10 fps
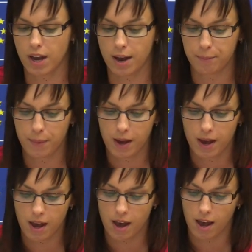
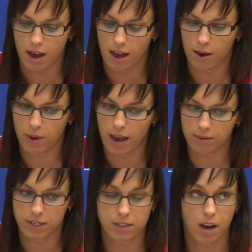We
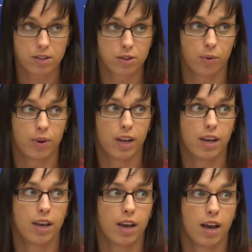have discussed
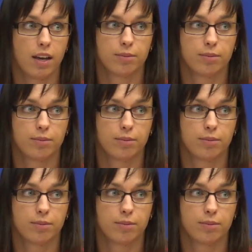only